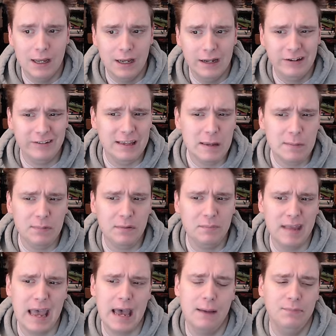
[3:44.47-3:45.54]
Just keep some
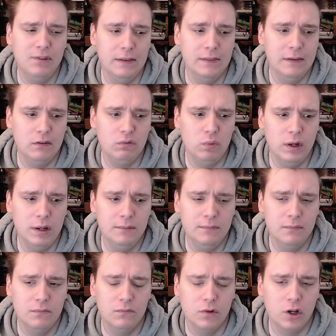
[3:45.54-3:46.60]
tabs on this one
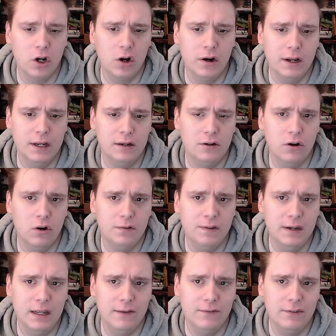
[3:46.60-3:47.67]
regarding Carlton
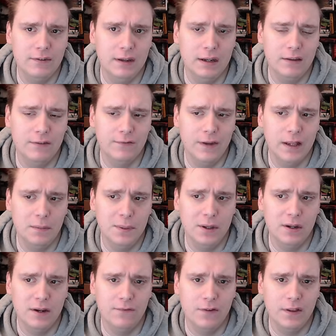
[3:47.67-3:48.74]
Davis and his
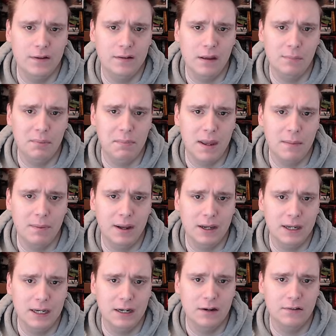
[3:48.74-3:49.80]
availability for the Tampa Bay
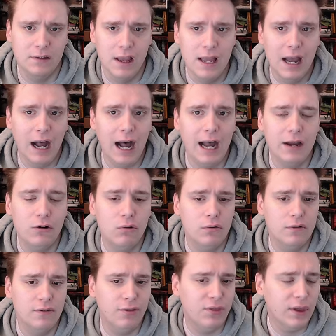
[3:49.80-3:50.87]
Buccaneers. I don't
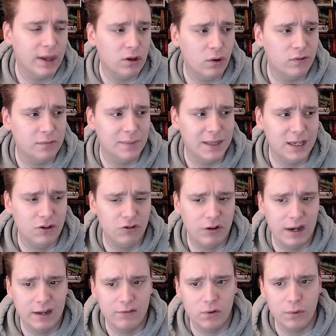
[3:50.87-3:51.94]
think ultimately a
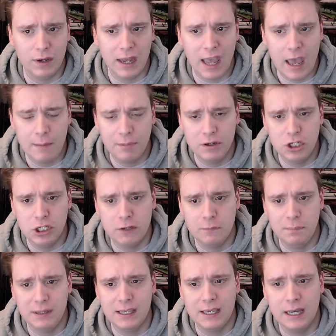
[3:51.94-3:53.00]
trade is going to happen just
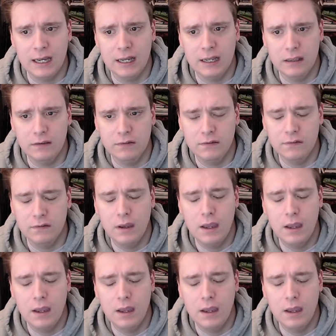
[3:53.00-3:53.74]
because,